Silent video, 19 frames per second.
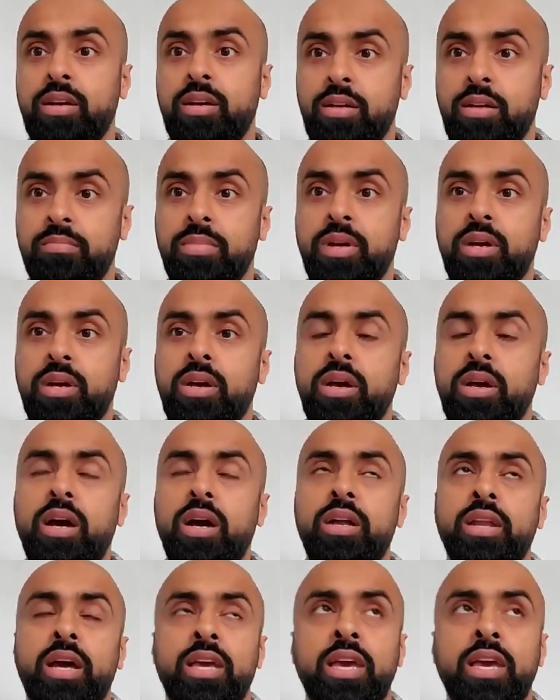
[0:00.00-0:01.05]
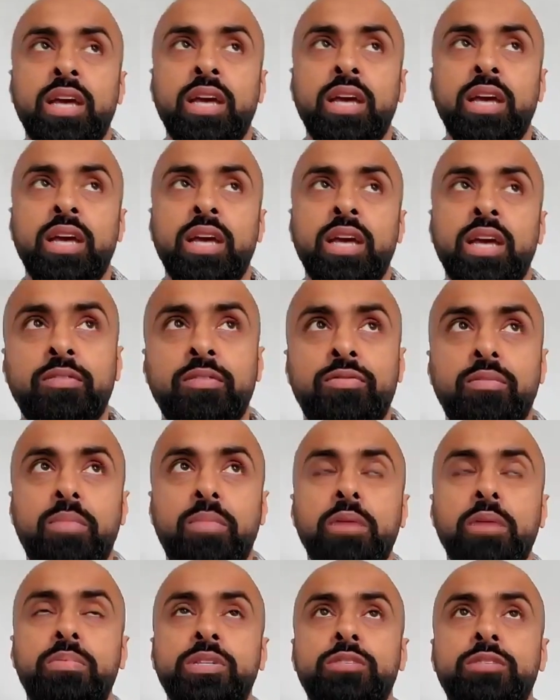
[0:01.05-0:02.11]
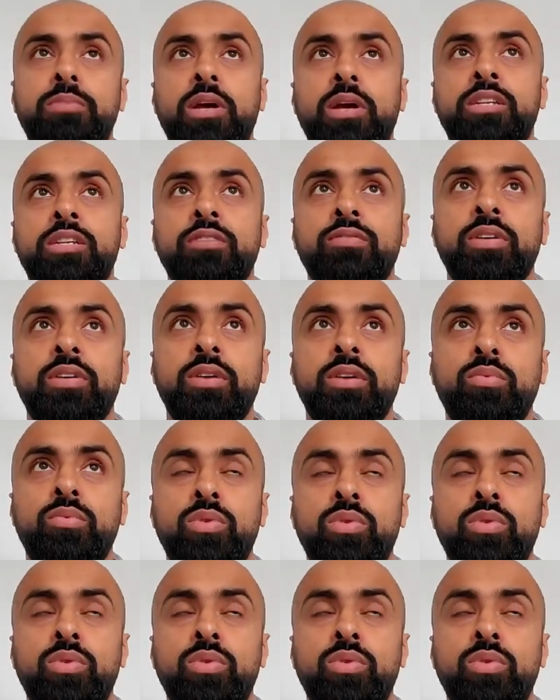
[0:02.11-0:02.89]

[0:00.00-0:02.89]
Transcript: And I guess from my perspective,